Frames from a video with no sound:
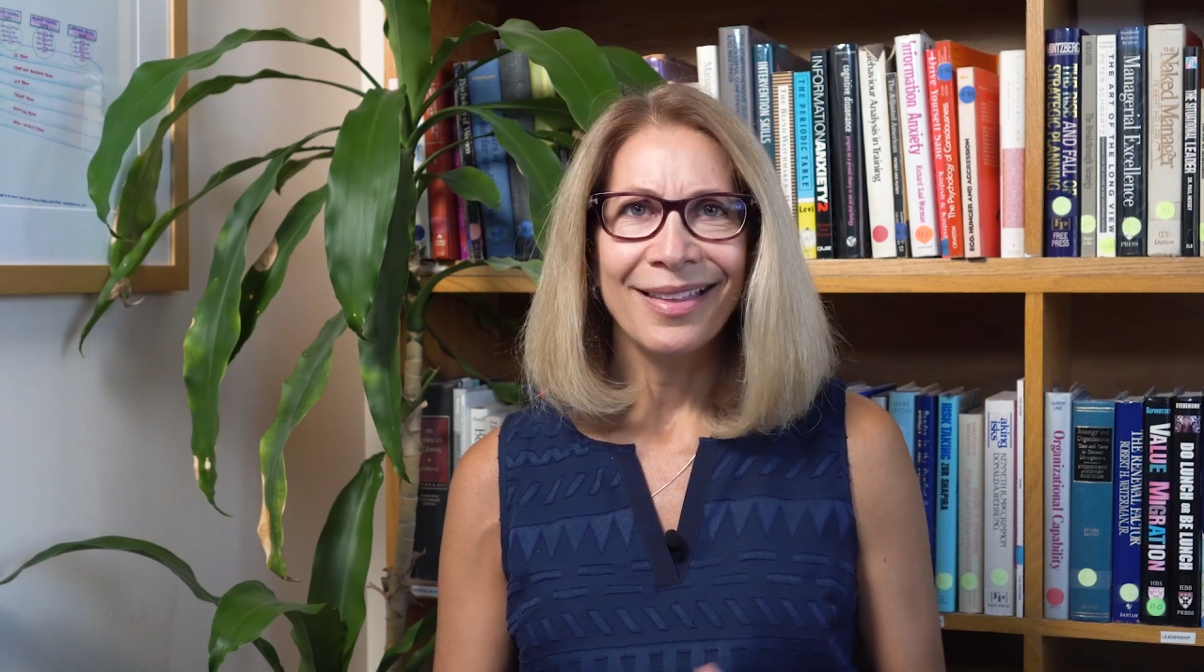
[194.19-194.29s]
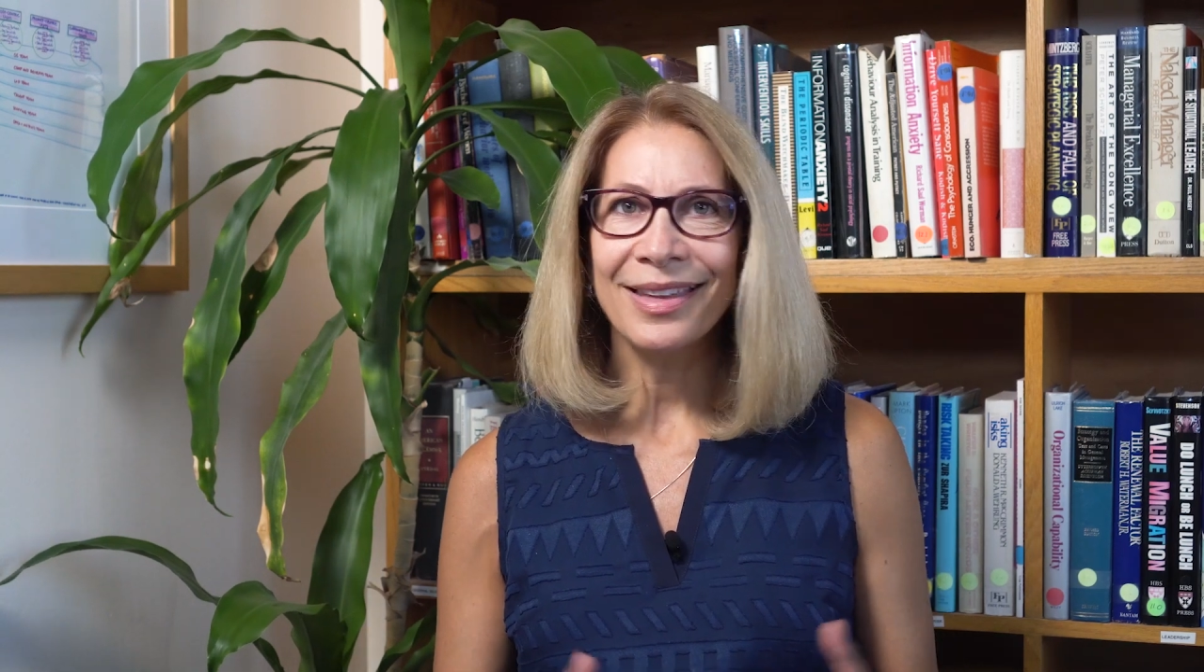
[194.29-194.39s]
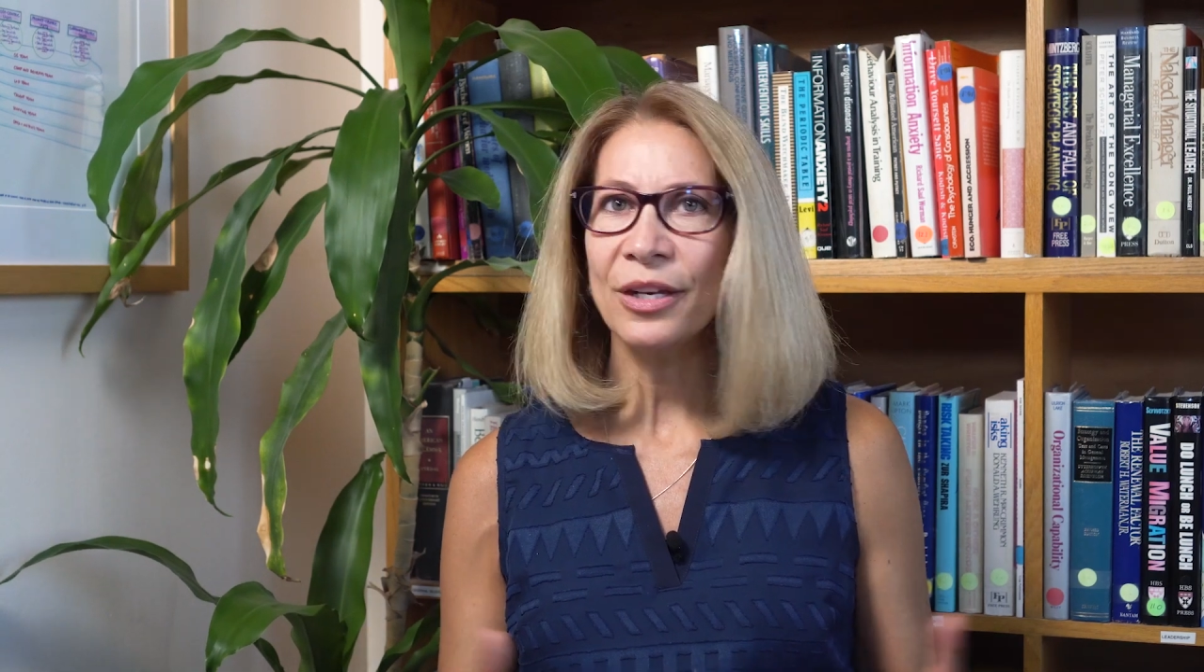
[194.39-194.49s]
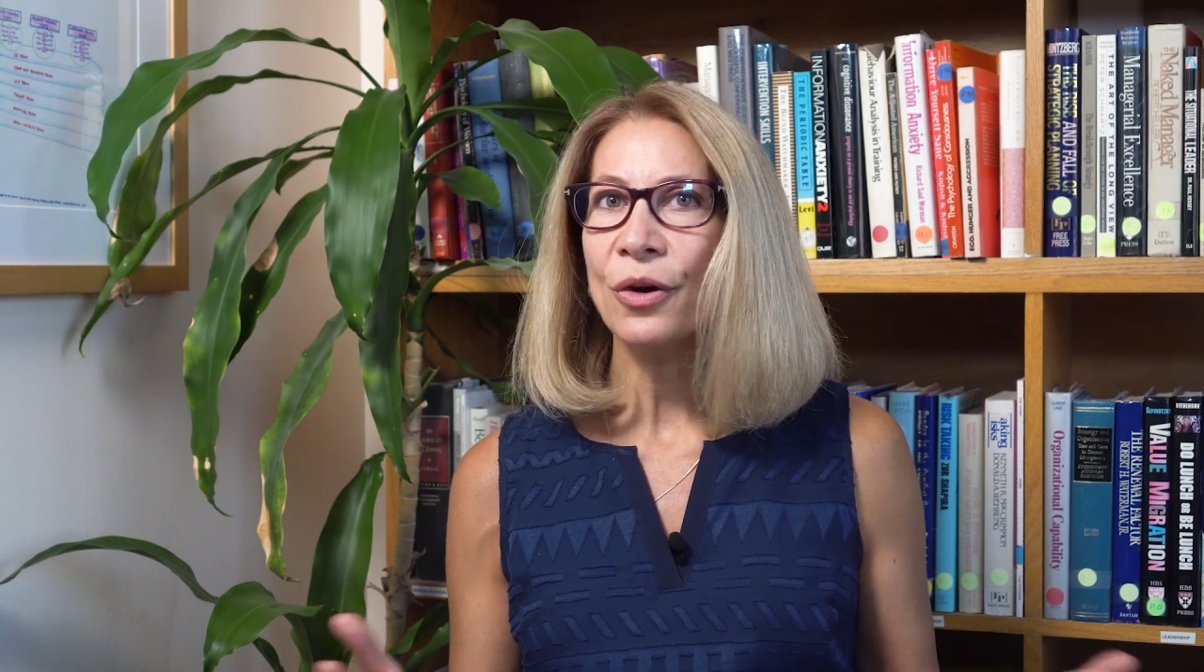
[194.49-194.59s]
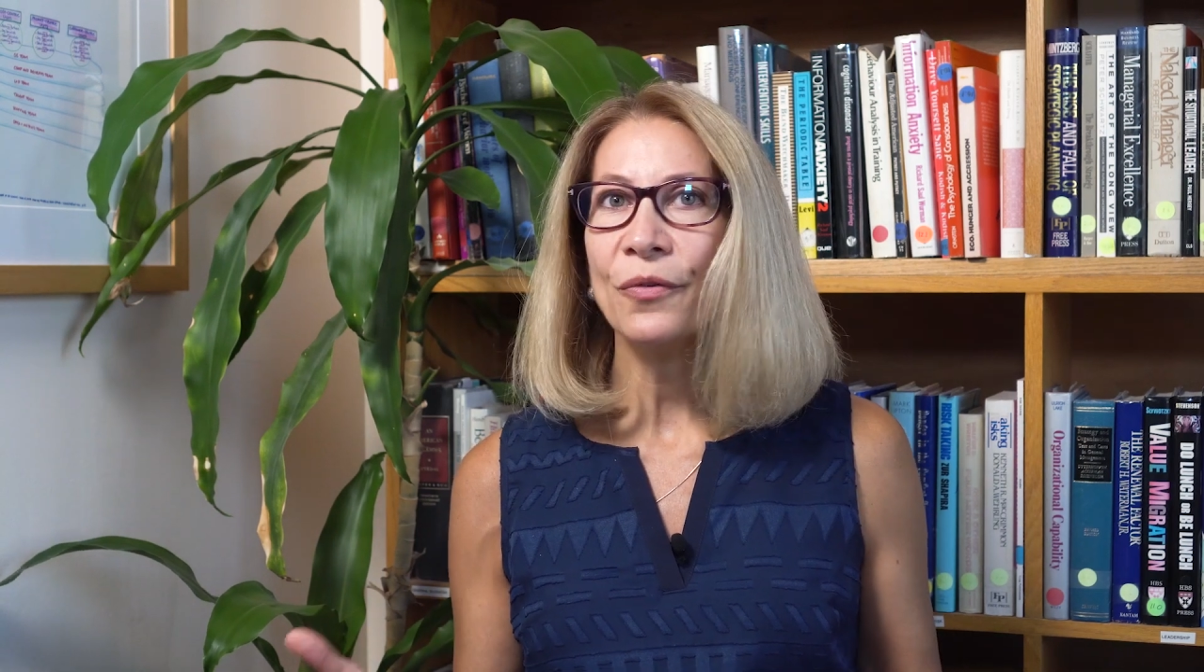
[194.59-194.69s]

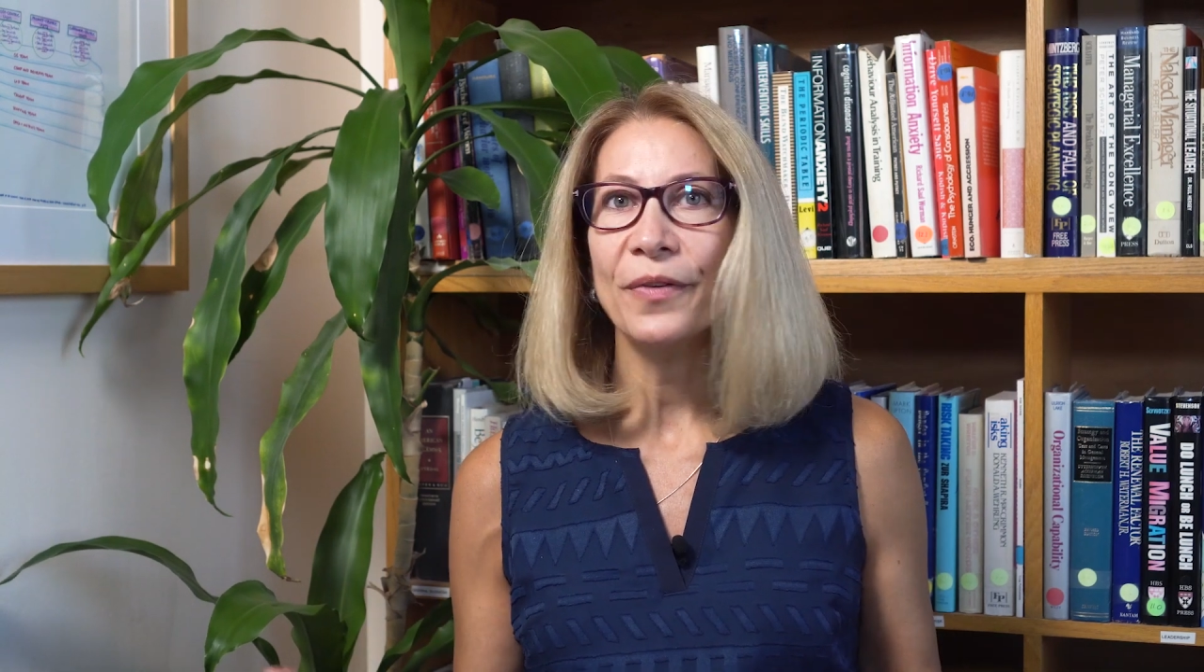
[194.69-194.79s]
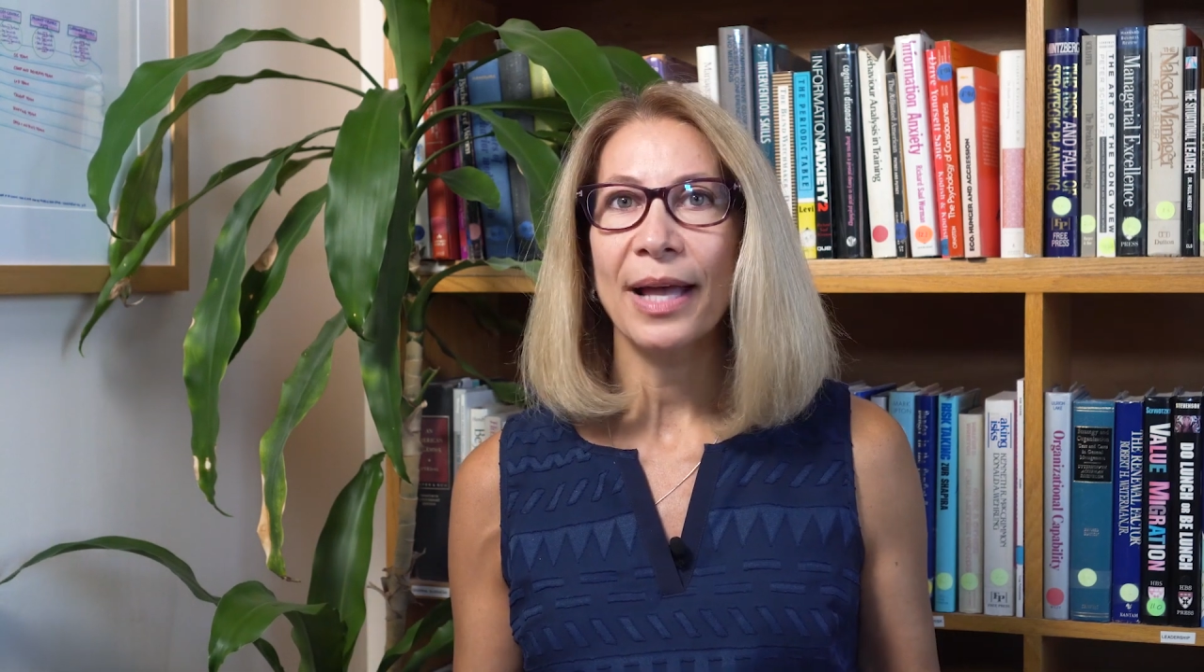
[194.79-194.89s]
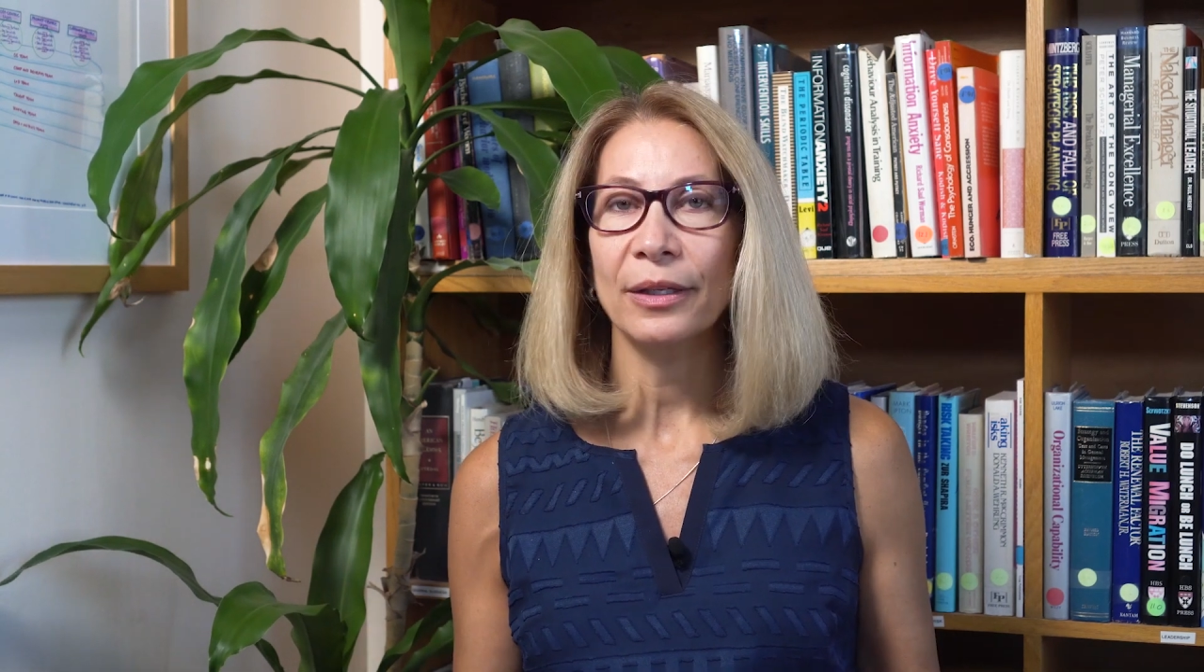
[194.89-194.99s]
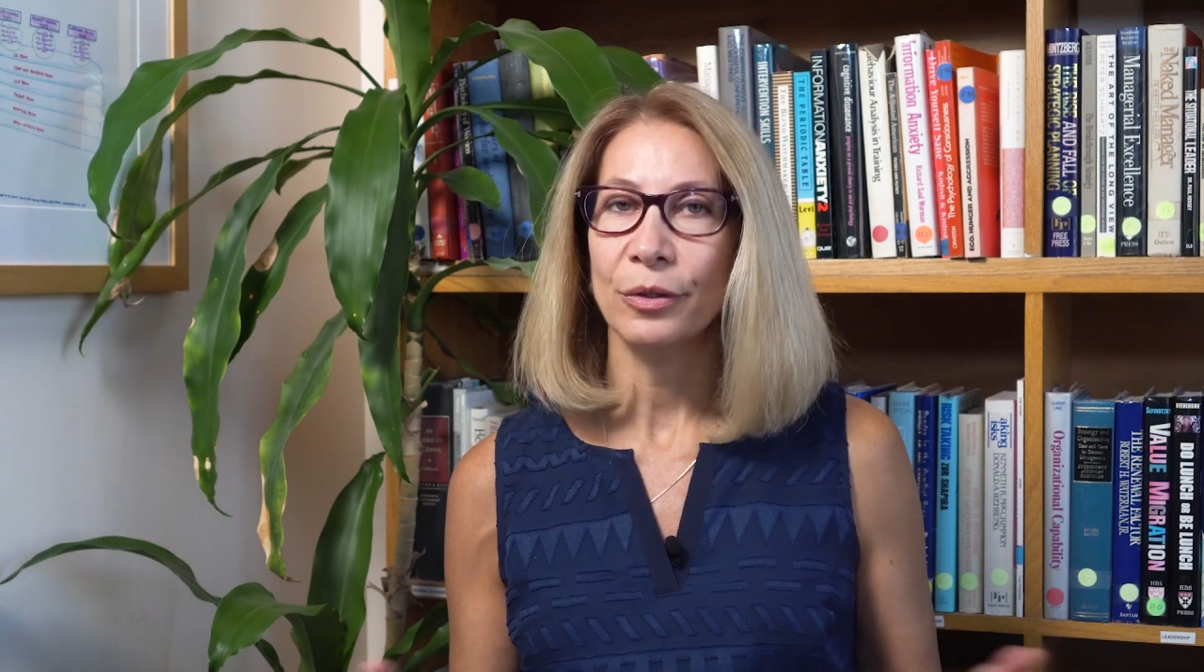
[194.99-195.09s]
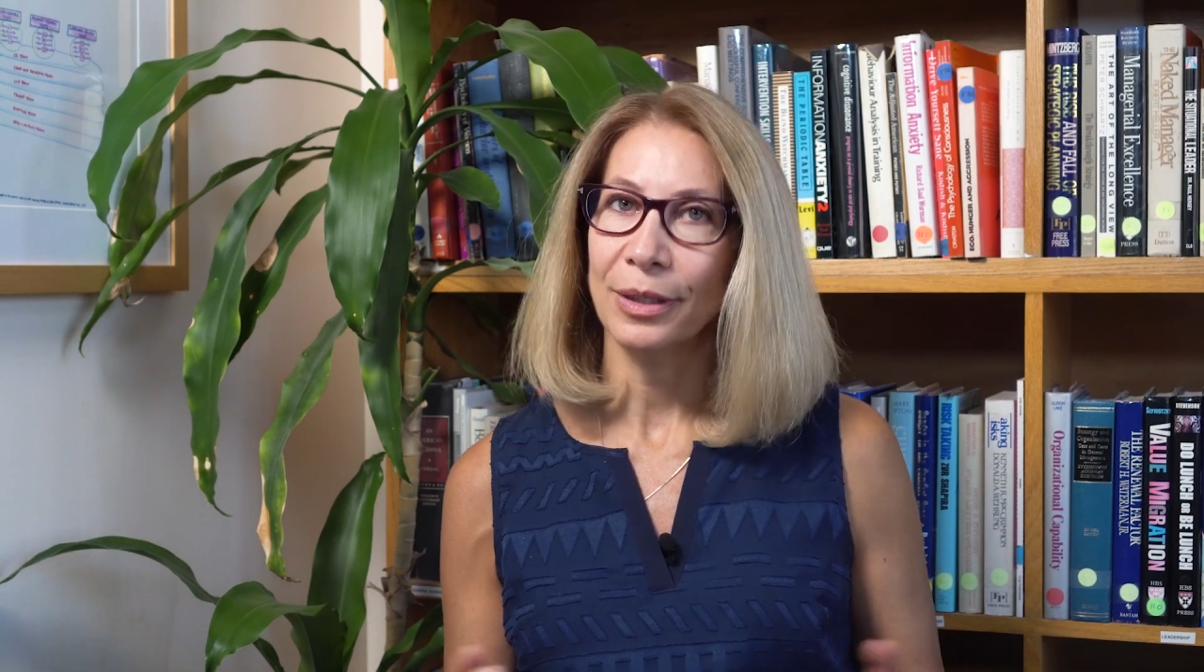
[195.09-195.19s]
that no value